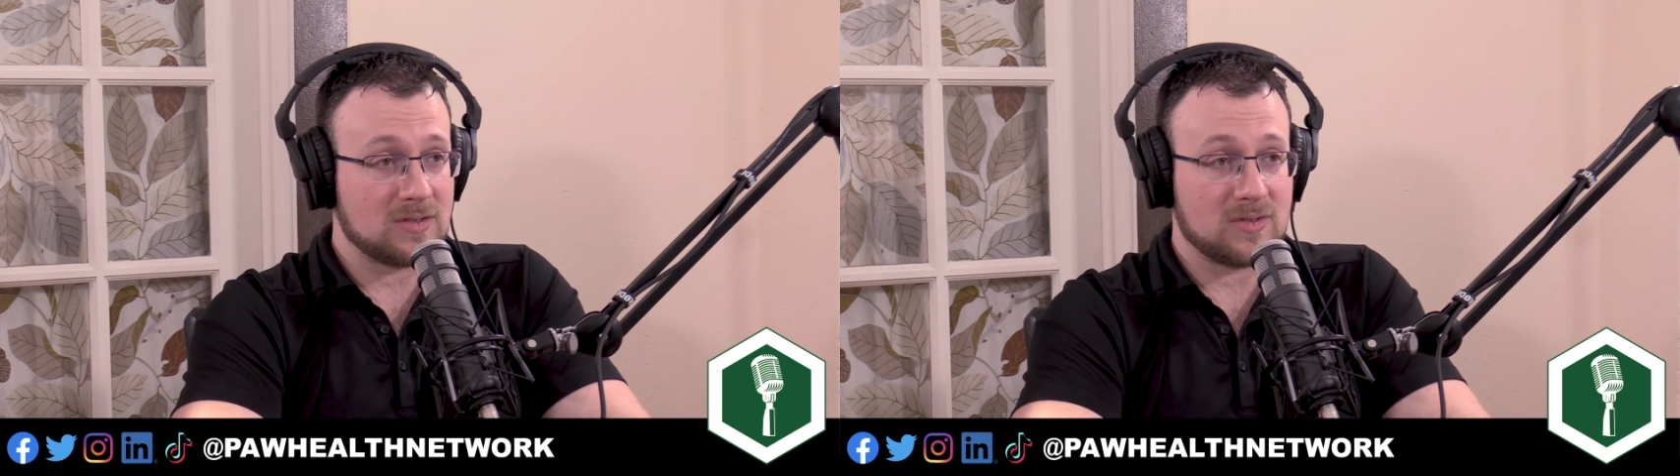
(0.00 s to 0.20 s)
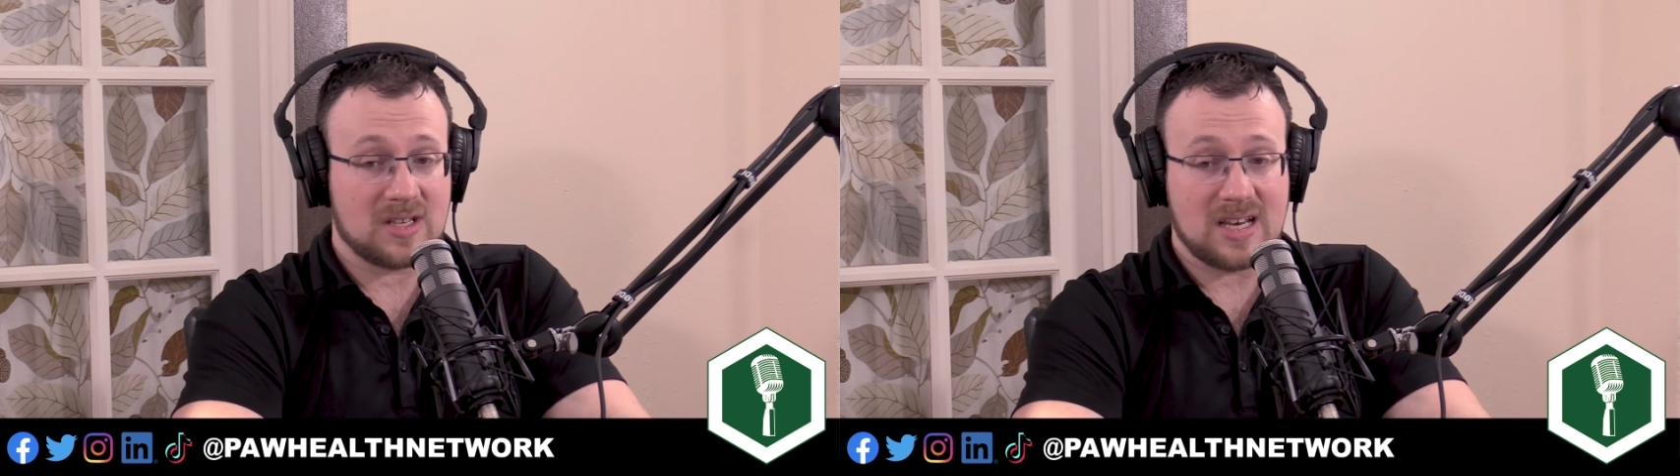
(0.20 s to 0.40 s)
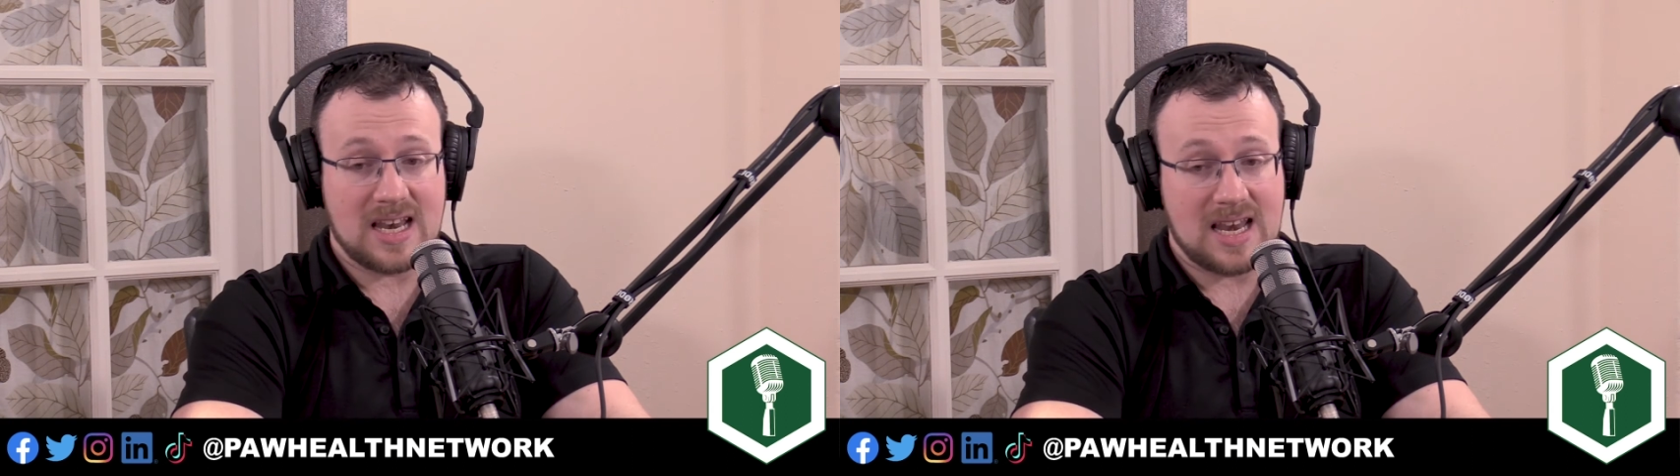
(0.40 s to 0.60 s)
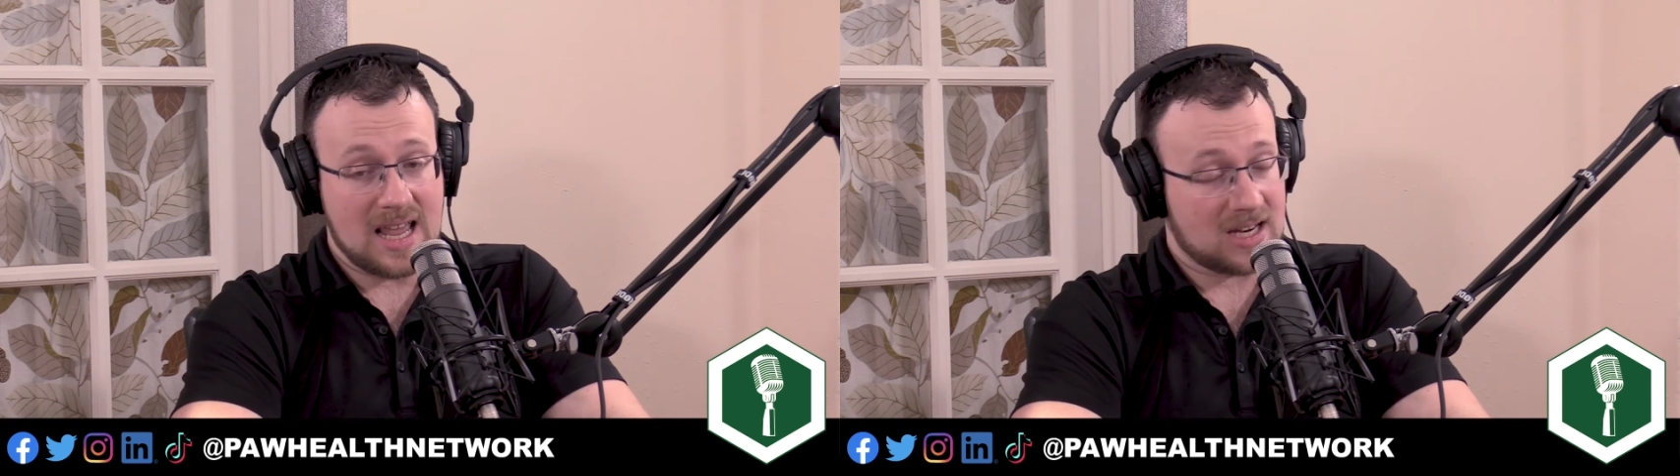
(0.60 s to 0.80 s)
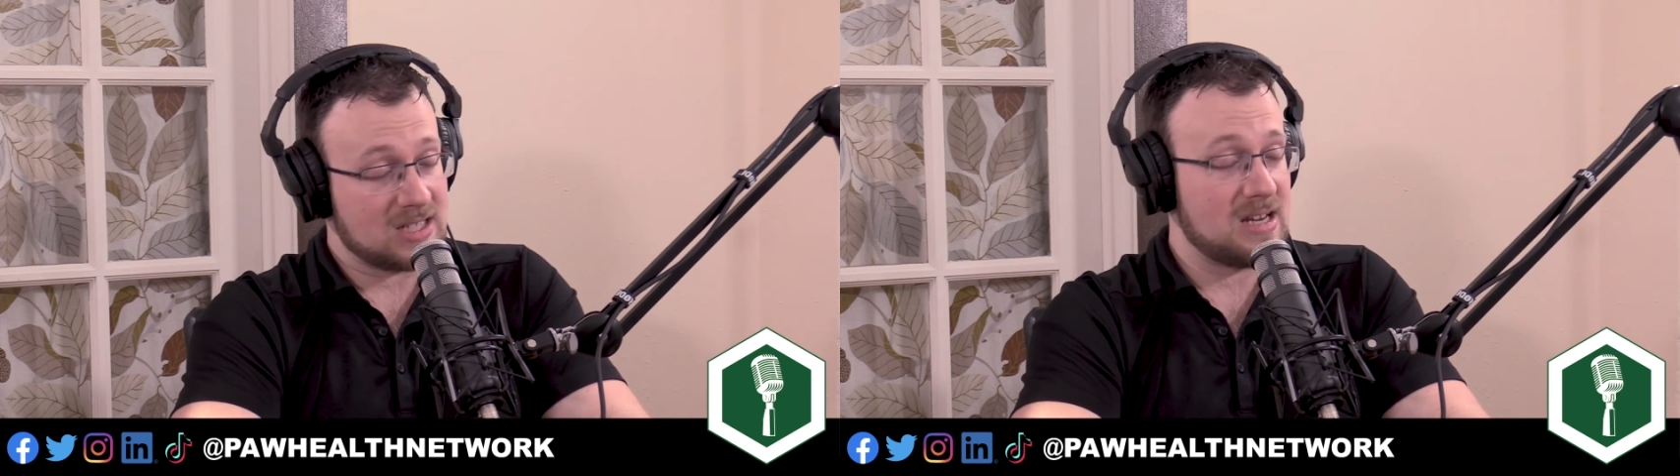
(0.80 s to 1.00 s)
for the
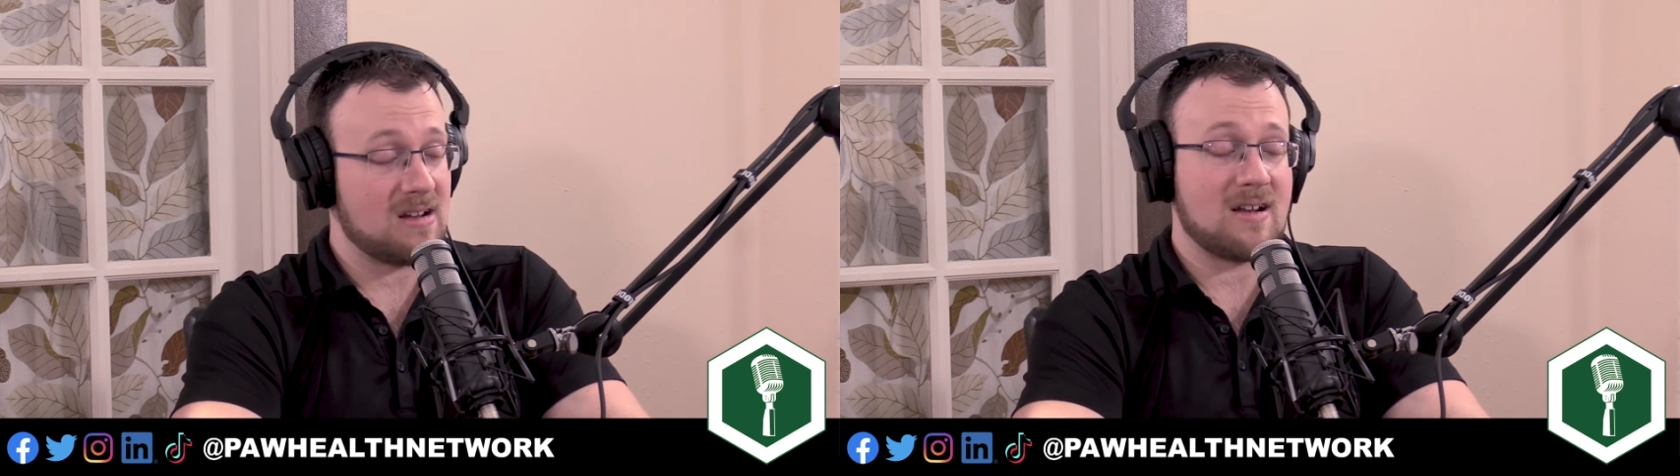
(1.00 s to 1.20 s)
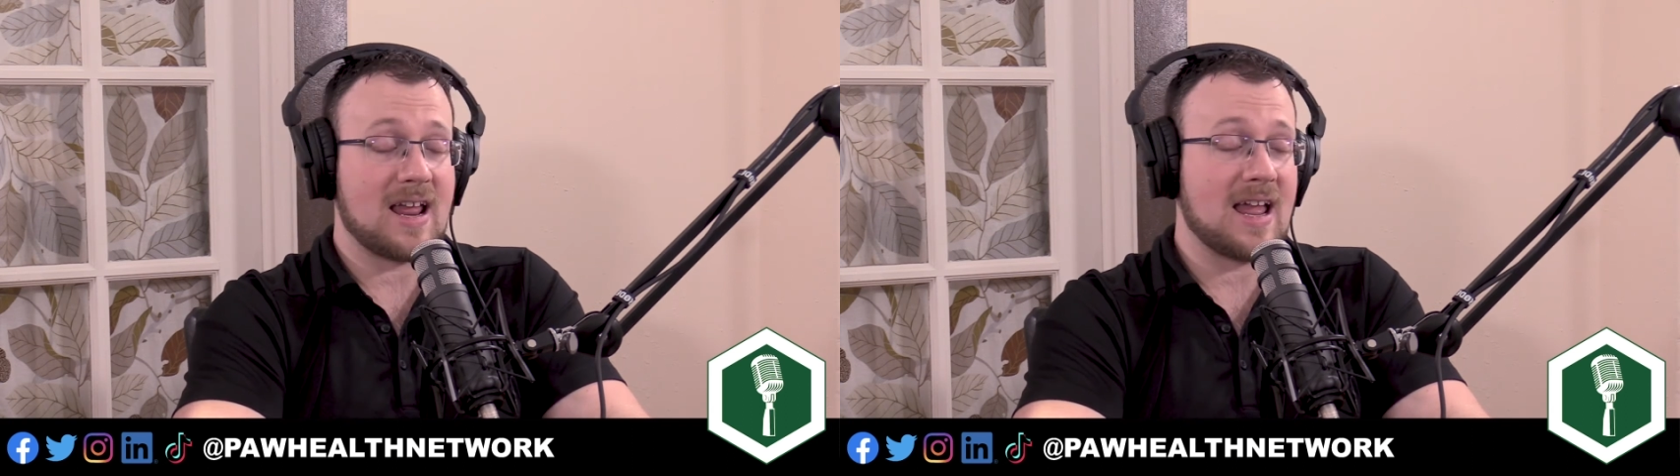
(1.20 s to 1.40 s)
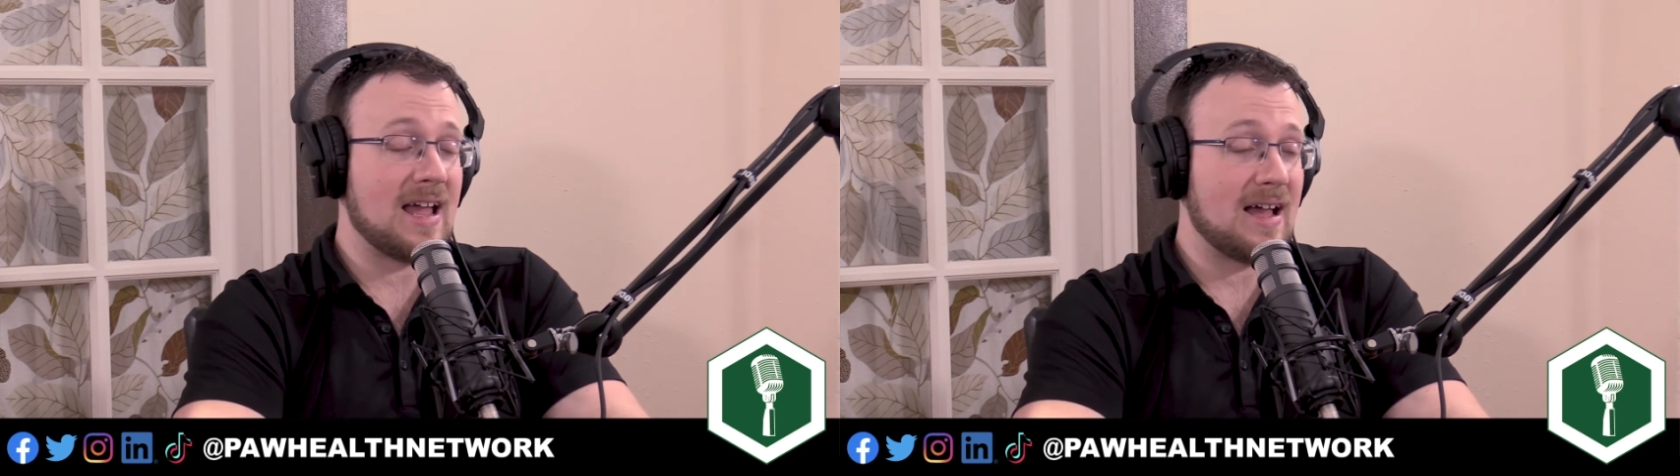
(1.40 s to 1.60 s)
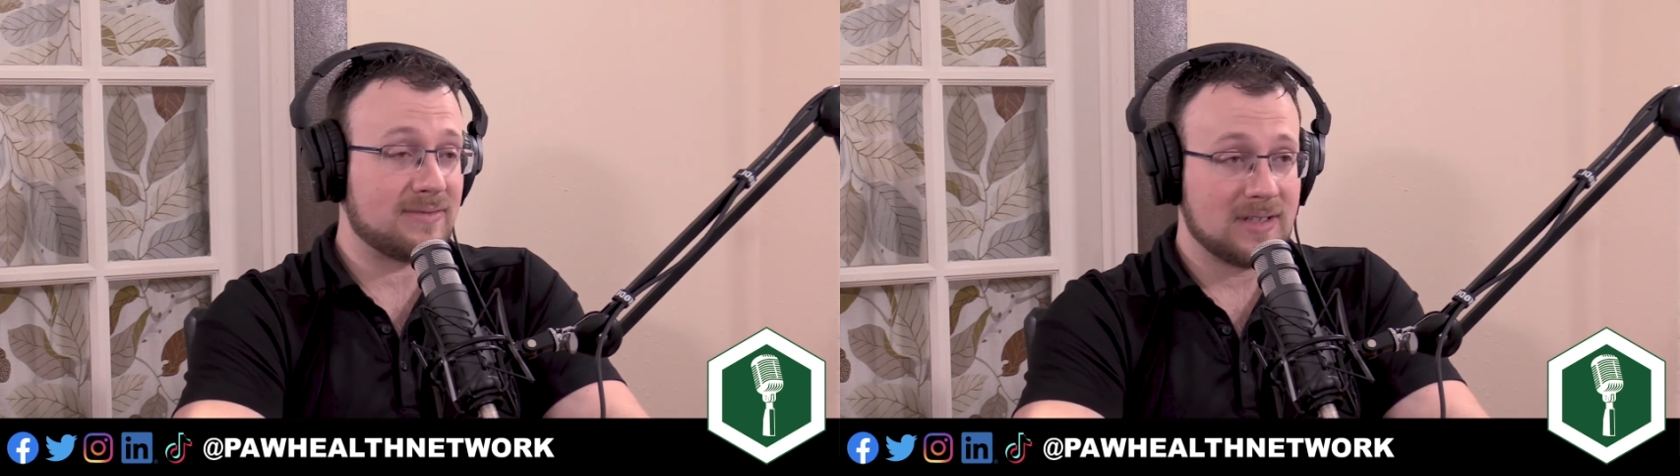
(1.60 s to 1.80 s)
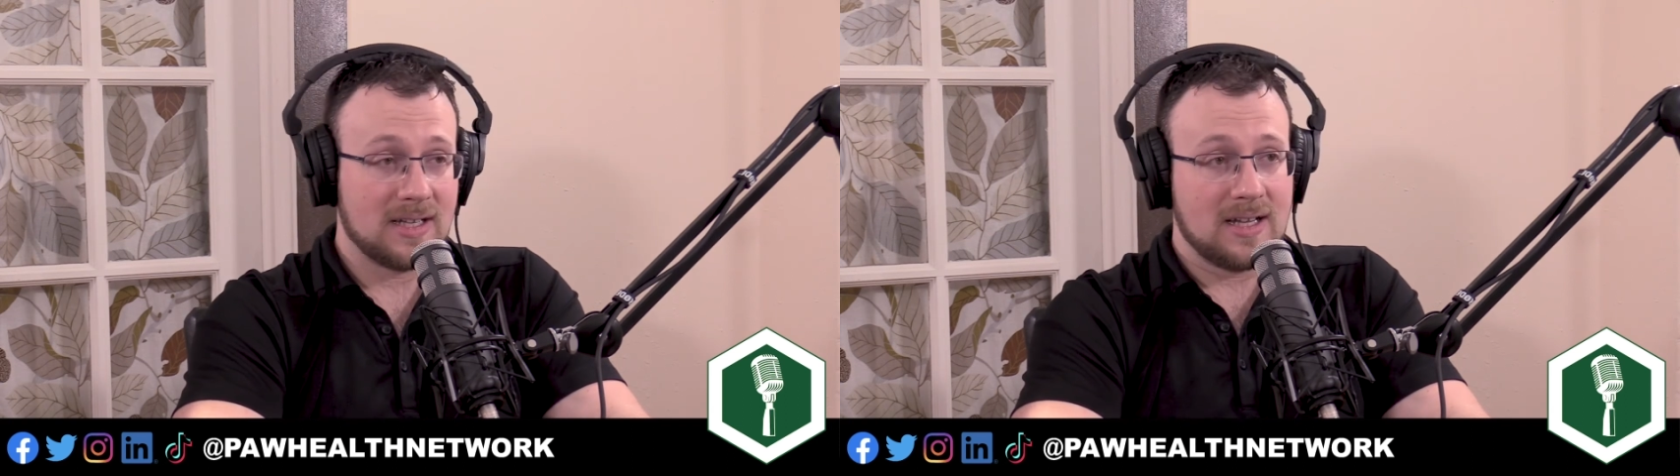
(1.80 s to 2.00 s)
next year and a half,